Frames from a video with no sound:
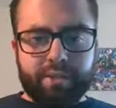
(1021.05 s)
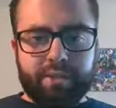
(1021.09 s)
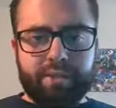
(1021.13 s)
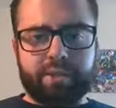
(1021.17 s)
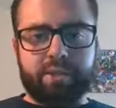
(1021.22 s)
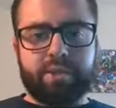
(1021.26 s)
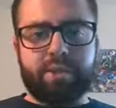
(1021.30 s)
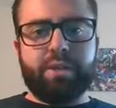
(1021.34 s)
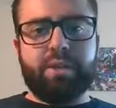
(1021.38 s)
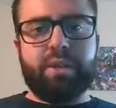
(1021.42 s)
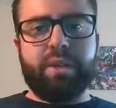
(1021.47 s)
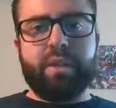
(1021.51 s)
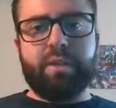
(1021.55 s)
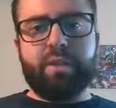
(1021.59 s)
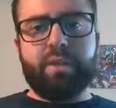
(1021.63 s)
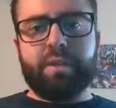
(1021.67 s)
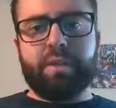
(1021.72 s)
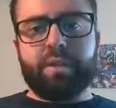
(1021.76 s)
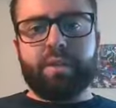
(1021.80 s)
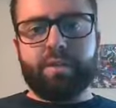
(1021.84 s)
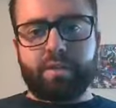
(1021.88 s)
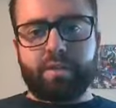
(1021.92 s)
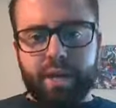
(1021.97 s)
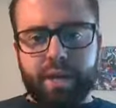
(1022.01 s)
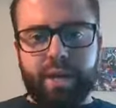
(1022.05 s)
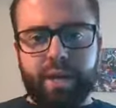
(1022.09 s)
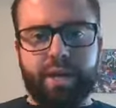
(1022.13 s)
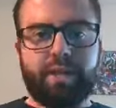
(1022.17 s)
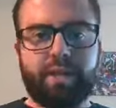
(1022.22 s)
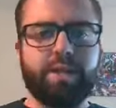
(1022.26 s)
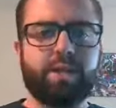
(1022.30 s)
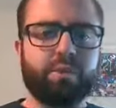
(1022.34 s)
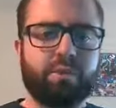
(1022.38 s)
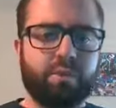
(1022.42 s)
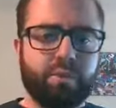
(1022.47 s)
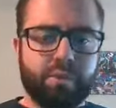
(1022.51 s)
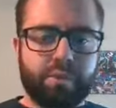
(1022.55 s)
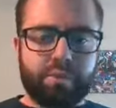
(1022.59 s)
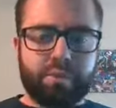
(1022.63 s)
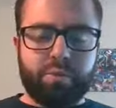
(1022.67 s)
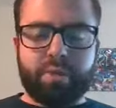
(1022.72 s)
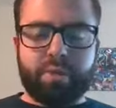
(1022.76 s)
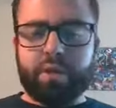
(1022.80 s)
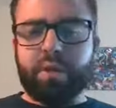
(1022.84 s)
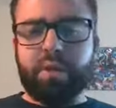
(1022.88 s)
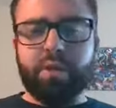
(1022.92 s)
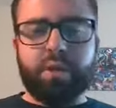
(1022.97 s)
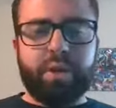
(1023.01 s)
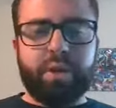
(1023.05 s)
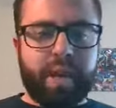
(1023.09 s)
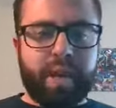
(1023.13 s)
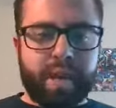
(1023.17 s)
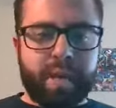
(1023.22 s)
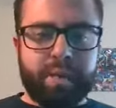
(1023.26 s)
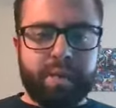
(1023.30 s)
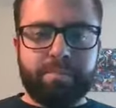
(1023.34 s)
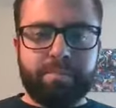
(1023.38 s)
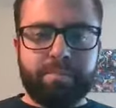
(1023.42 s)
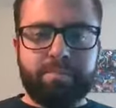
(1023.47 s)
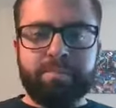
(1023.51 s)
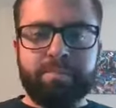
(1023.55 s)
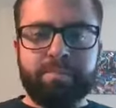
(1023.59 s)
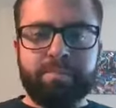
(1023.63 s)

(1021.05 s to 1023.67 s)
pastor and the bride and the groom and all that.